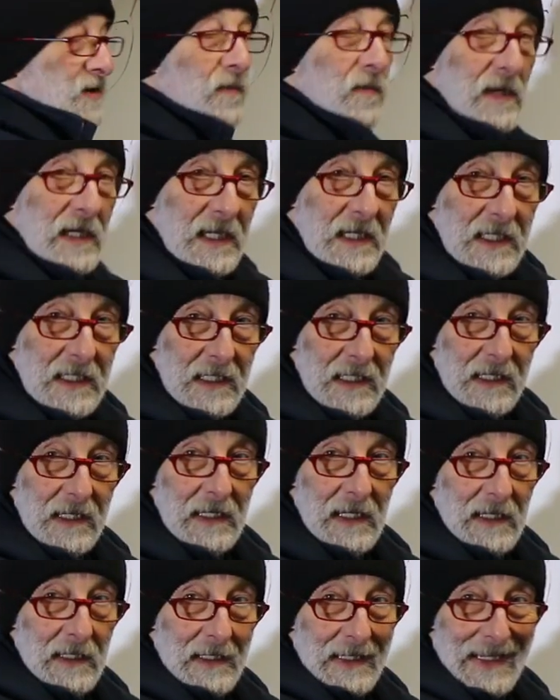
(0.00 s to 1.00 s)
read
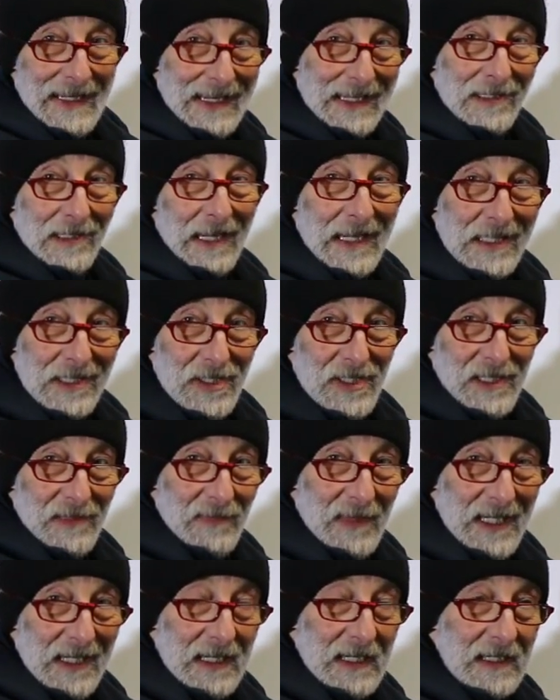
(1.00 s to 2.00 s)
in any legacy
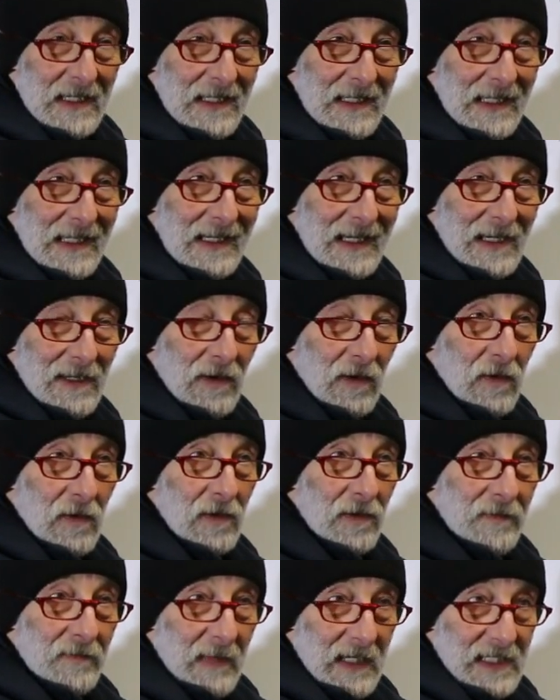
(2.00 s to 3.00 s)
media, any
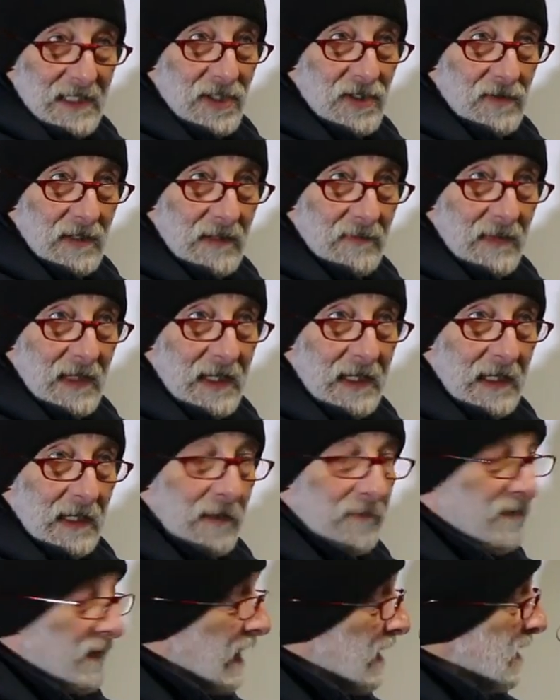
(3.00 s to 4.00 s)
old mainstream media.